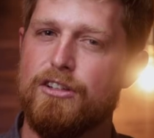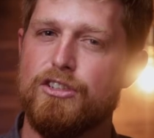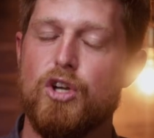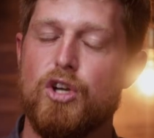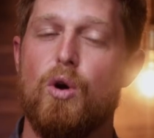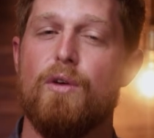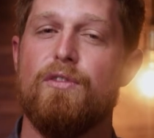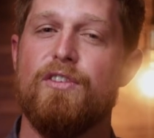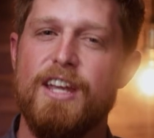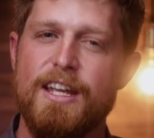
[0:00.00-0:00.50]

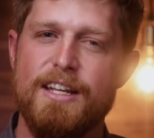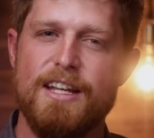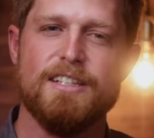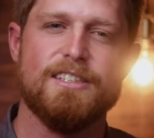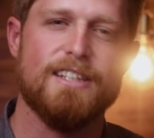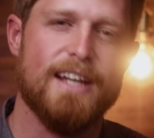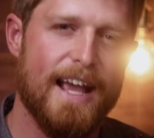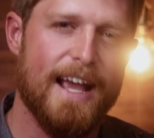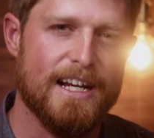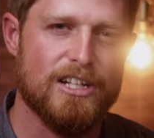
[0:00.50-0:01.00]
So if he
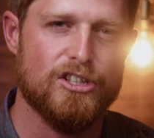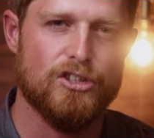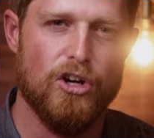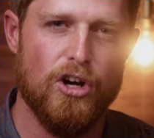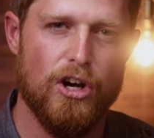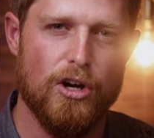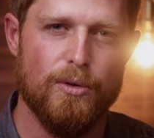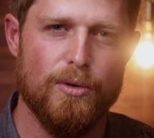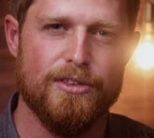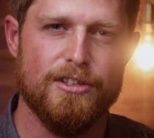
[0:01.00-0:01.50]
doesn't act
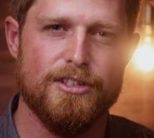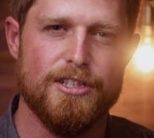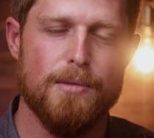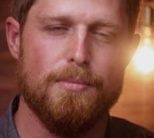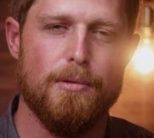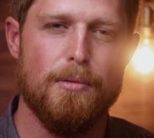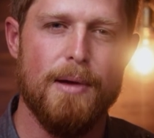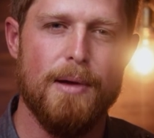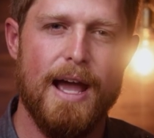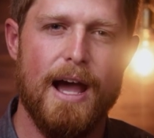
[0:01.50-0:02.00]
strong with the
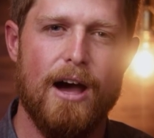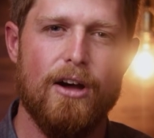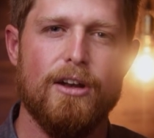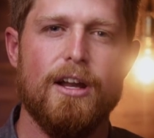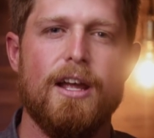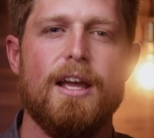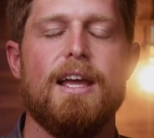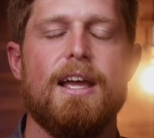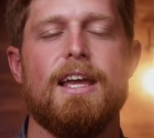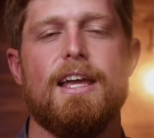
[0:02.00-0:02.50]
Temple Mount,
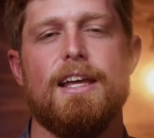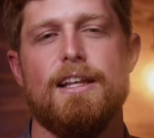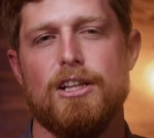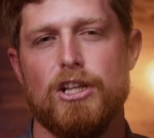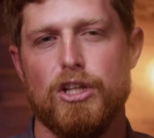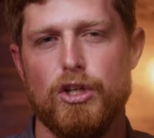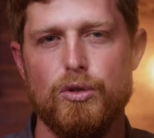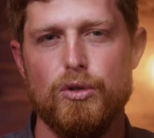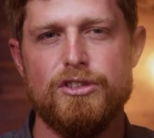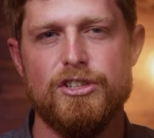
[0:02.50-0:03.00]
he
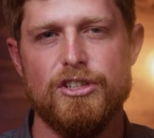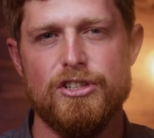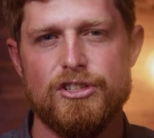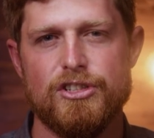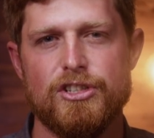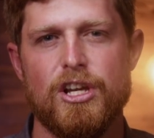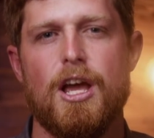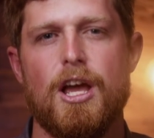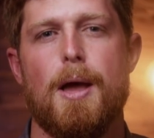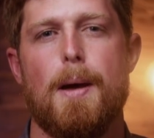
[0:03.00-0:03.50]

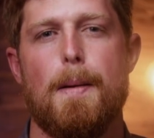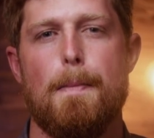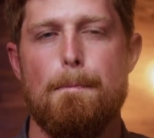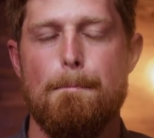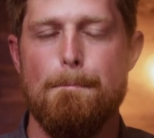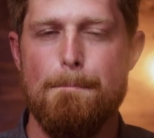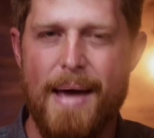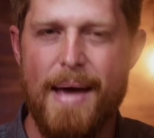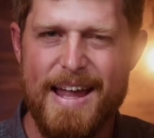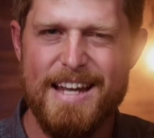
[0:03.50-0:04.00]
loses
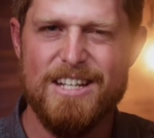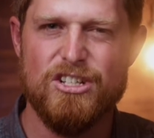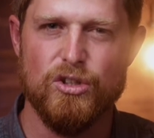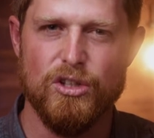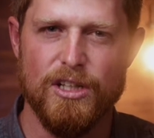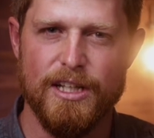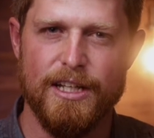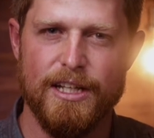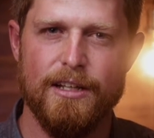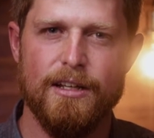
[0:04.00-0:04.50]

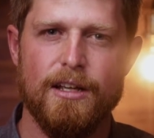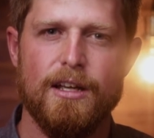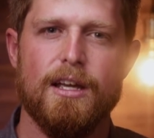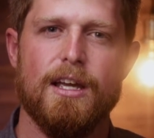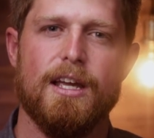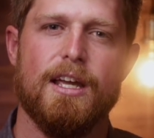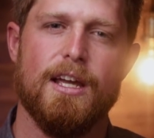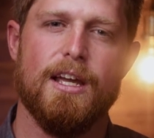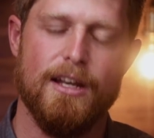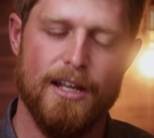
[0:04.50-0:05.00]
majorly
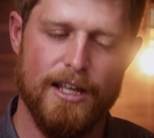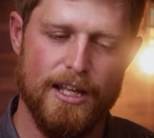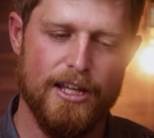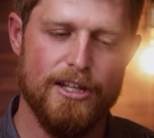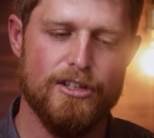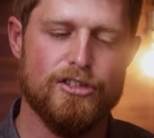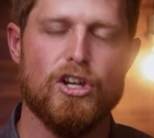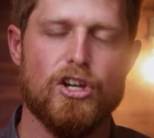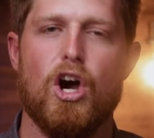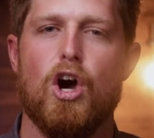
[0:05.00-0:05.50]
in
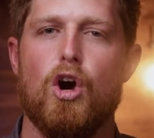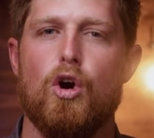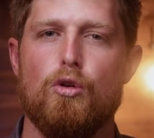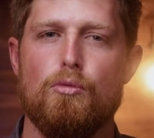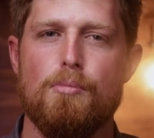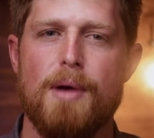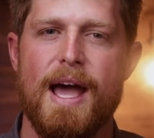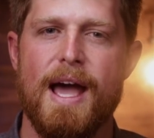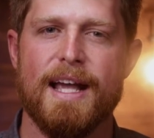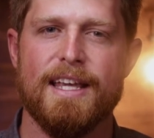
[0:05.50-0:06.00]
his
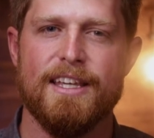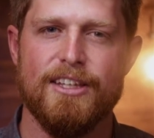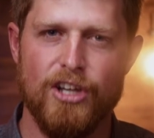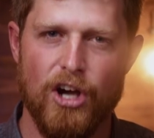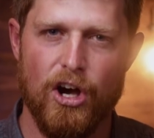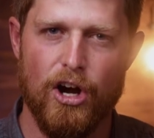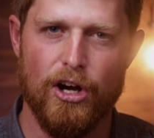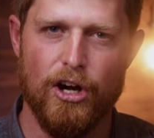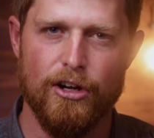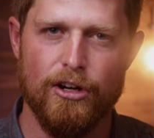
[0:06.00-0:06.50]
own
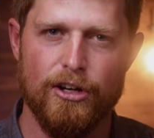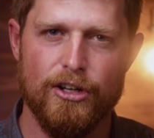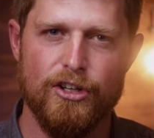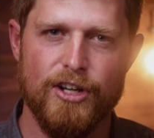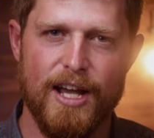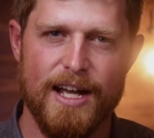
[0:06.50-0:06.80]
backyard. You